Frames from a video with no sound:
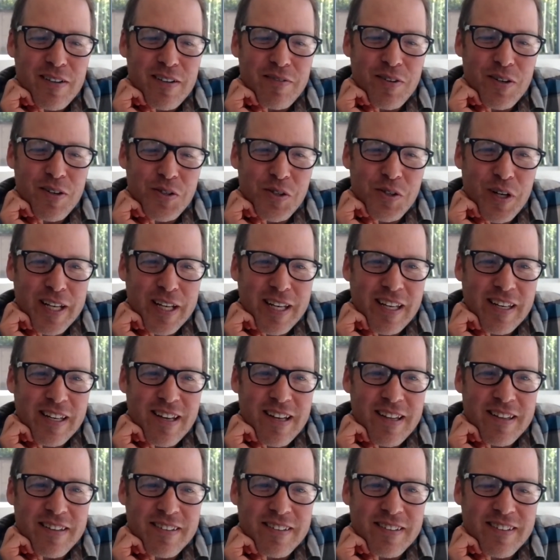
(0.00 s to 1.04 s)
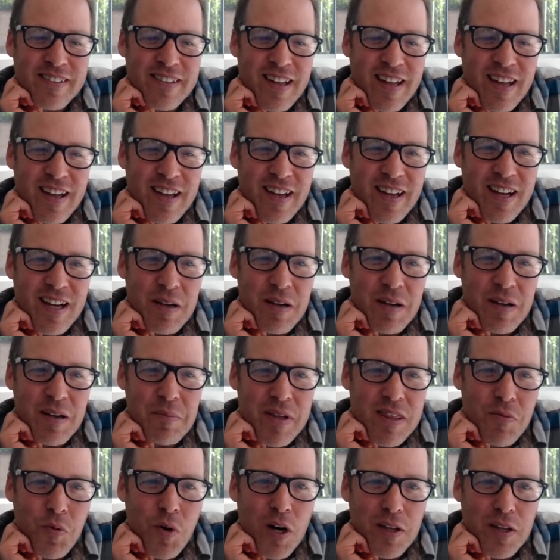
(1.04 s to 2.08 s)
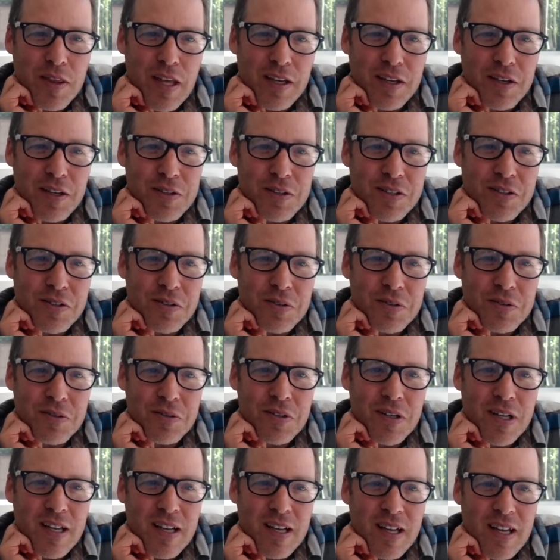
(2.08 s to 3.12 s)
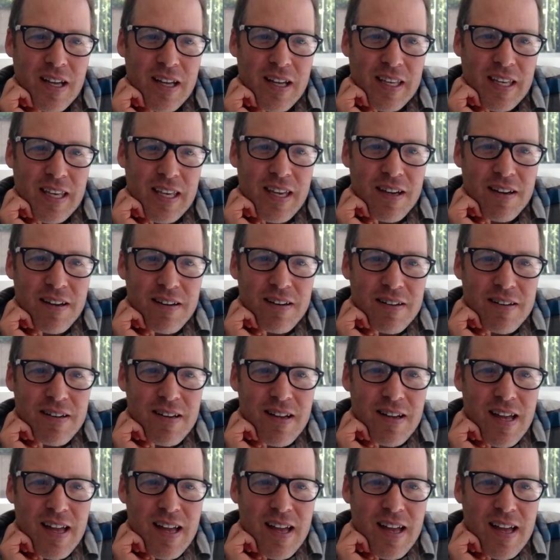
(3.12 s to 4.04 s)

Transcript: for joining us um, and the work that you do here.